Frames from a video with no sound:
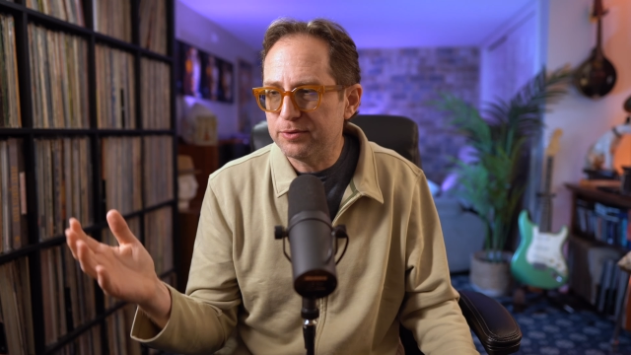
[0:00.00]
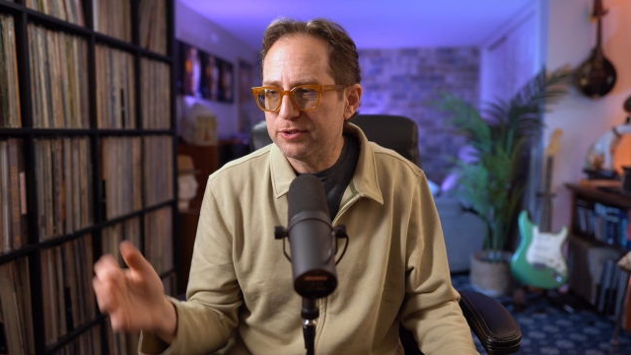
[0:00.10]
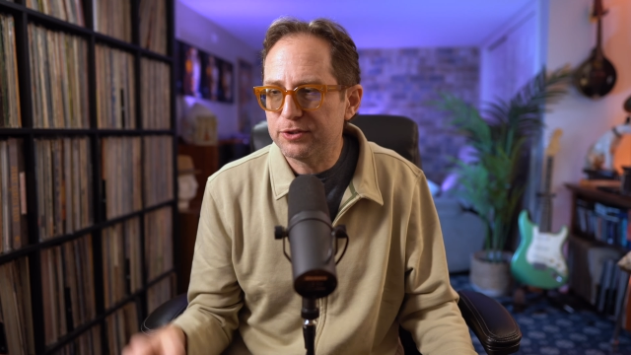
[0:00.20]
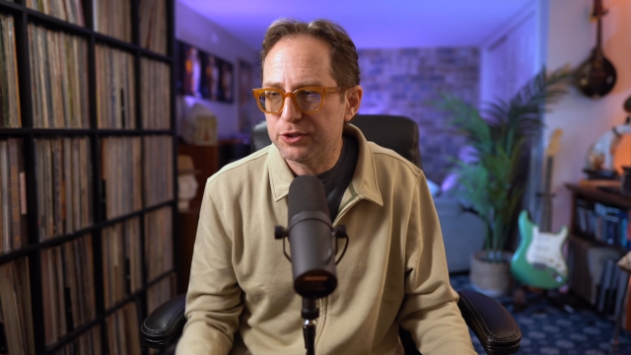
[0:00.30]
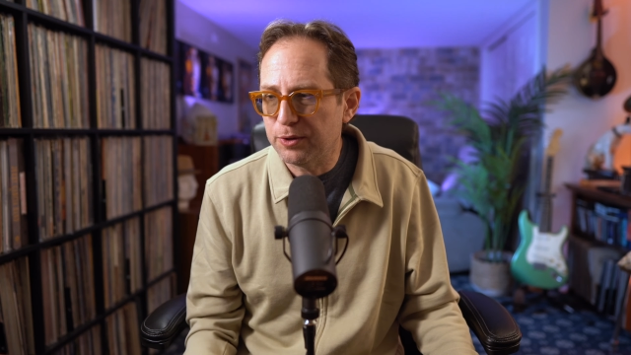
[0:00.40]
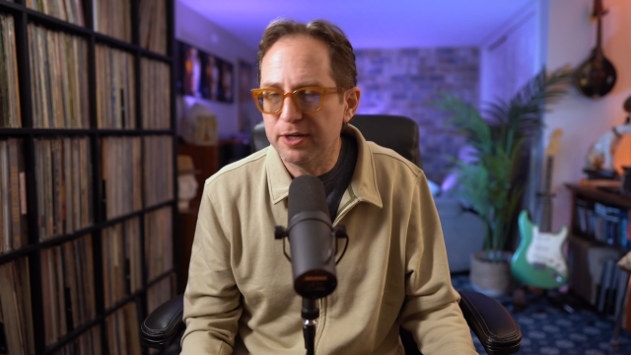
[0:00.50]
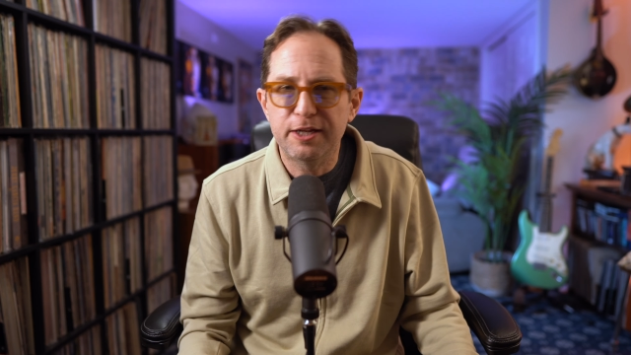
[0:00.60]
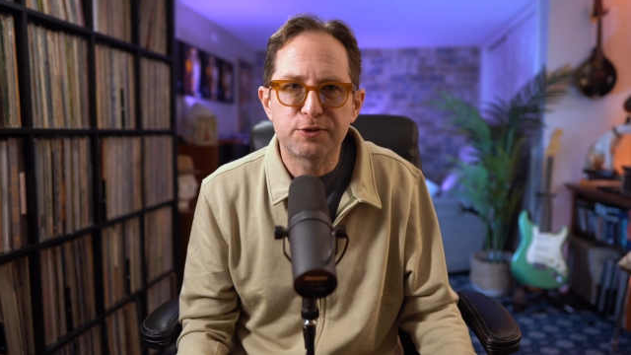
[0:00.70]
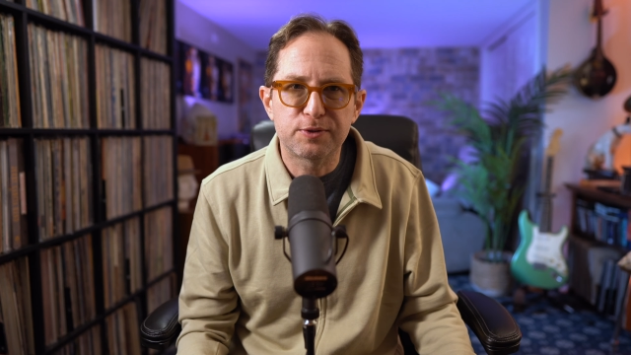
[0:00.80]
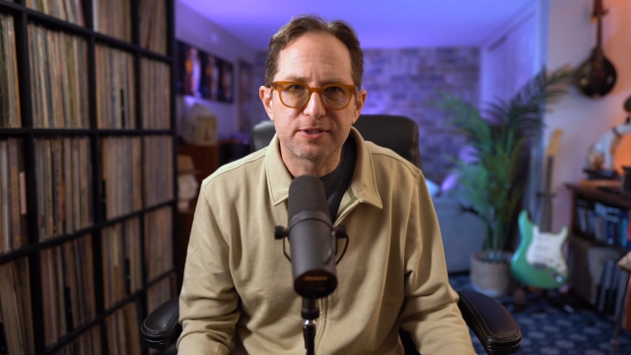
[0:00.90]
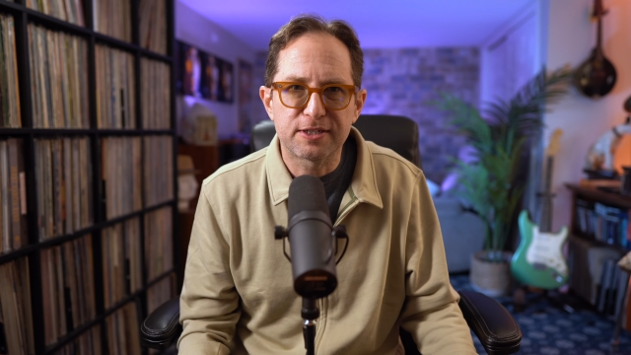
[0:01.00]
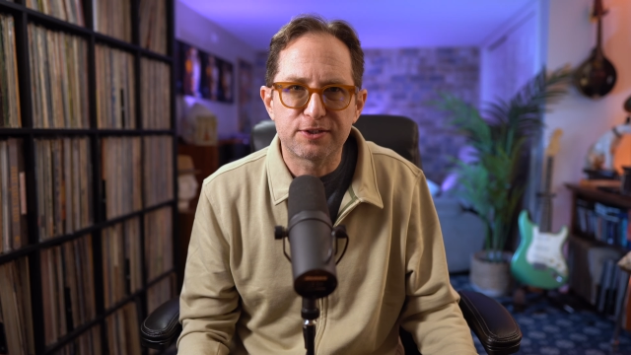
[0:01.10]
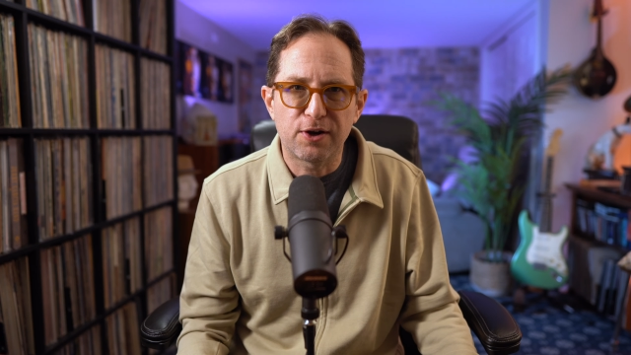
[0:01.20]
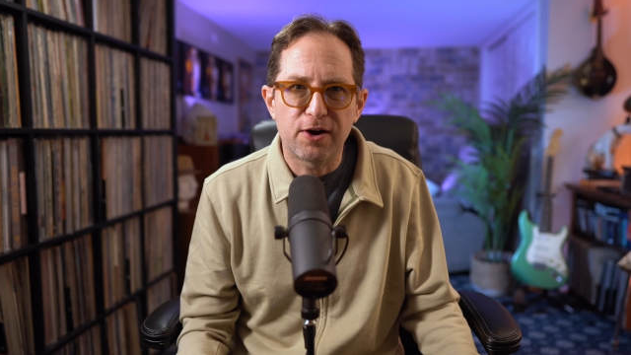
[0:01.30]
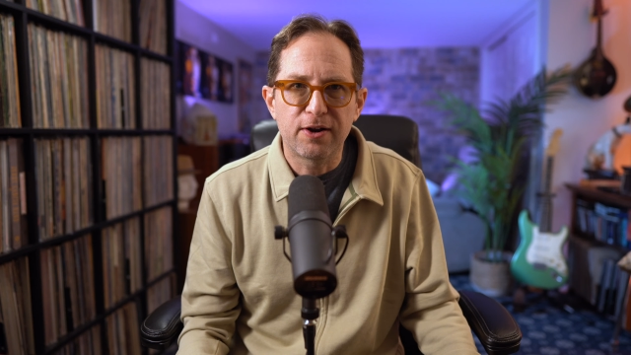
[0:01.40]
shown an interest in
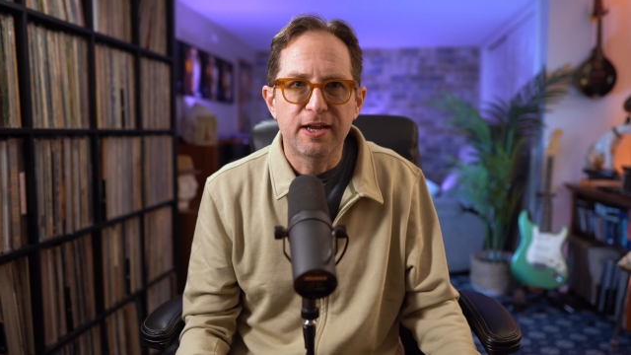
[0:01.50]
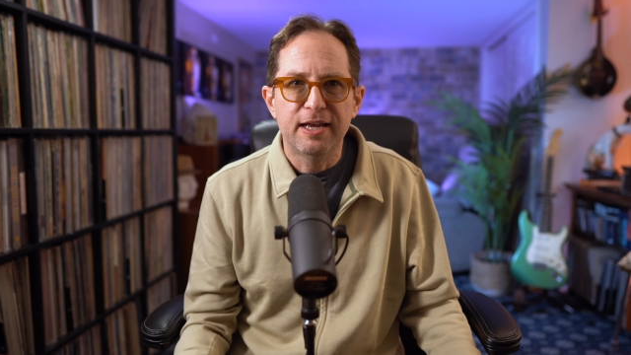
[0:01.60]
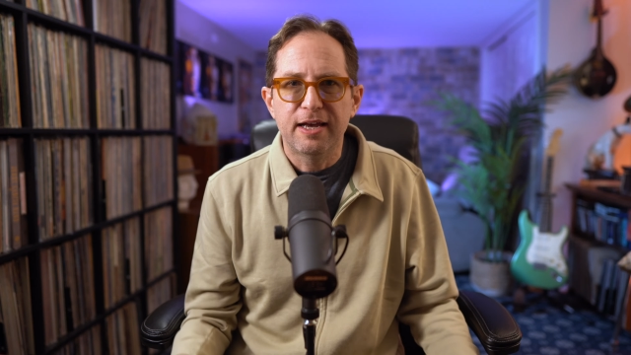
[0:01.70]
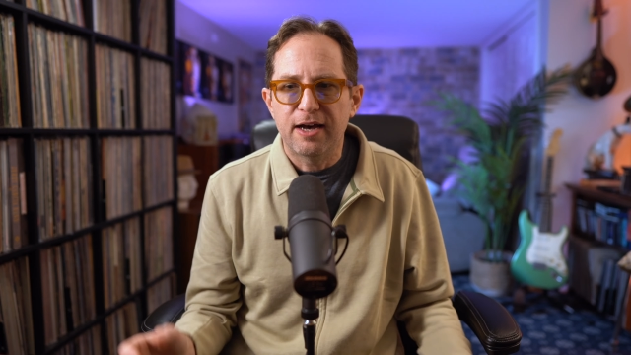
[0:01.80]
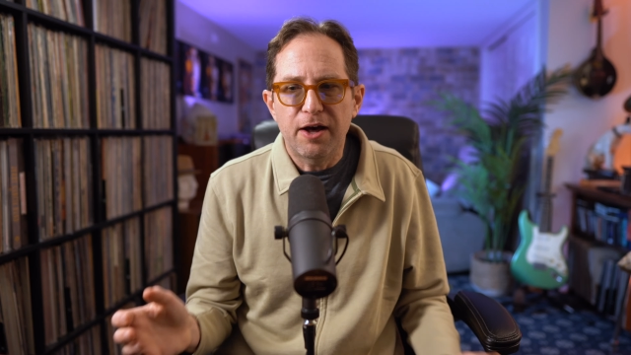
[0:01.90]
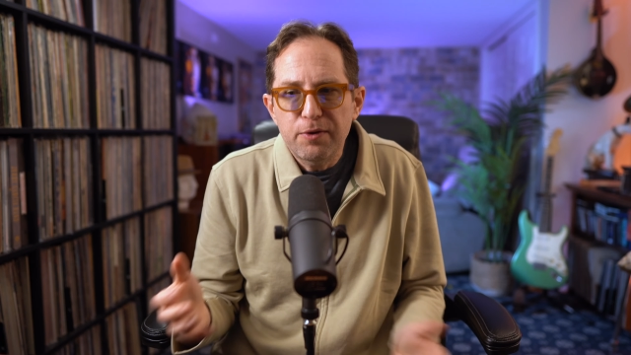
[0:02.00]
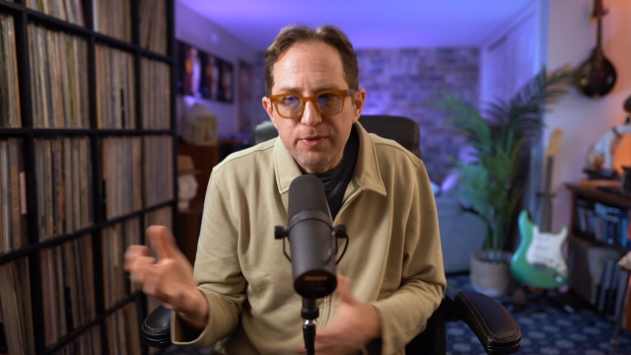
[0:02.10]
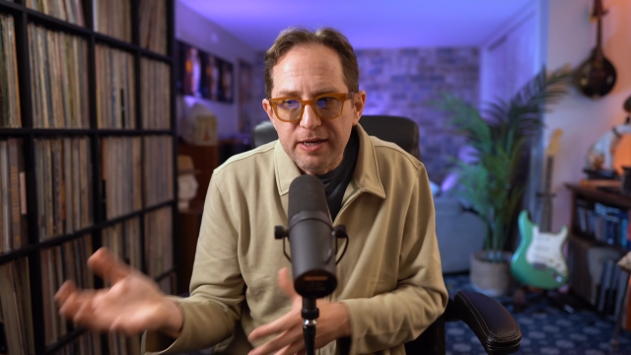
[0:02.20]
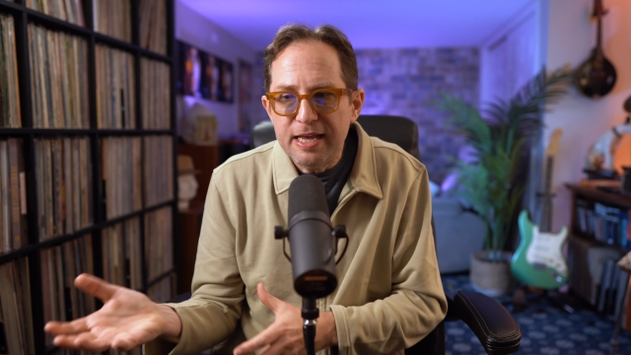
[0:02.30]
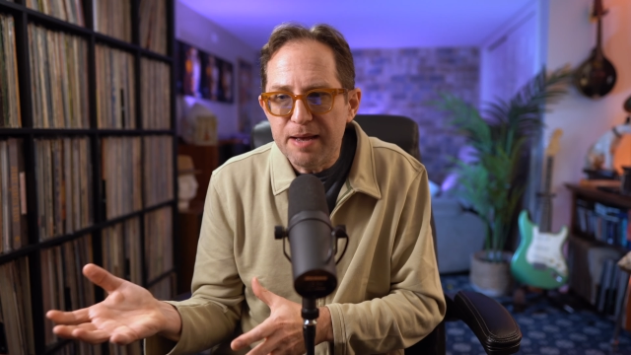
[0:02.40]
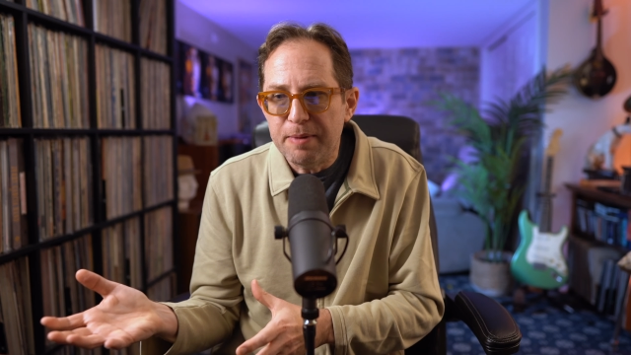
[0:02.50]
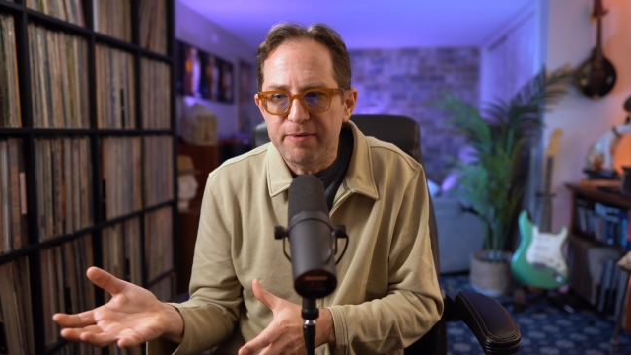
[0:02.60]
guitar, other than him,